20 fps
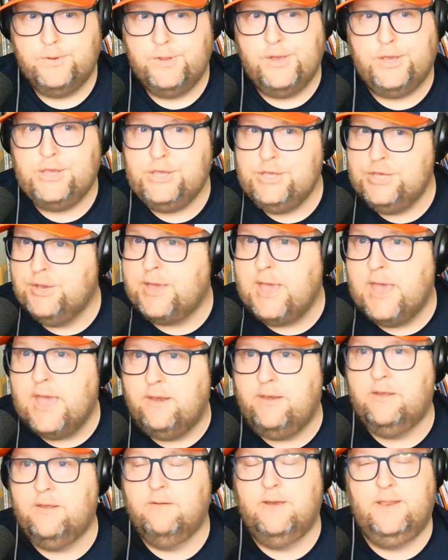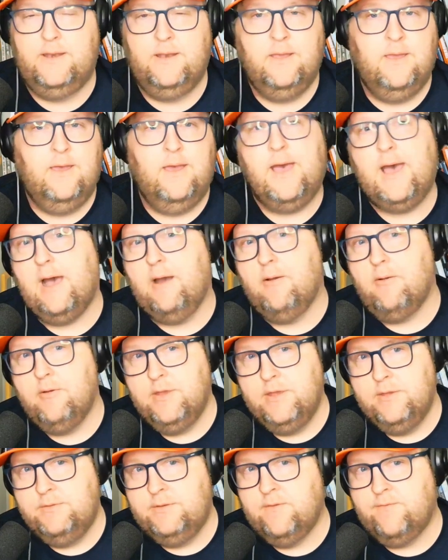You can't do it. How are
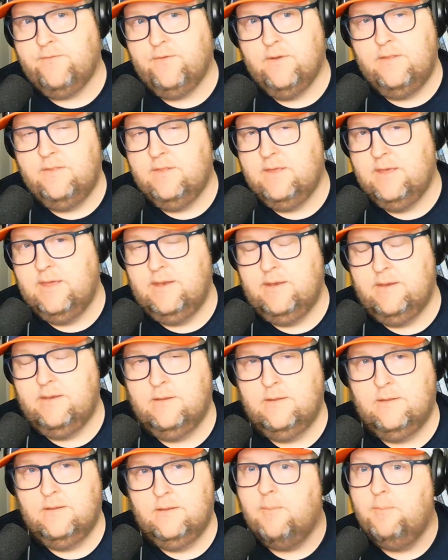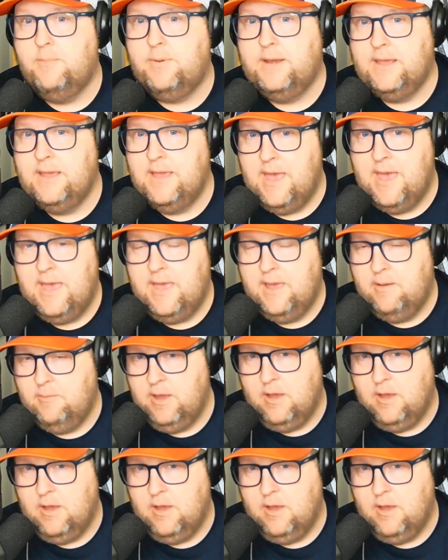you different than company A?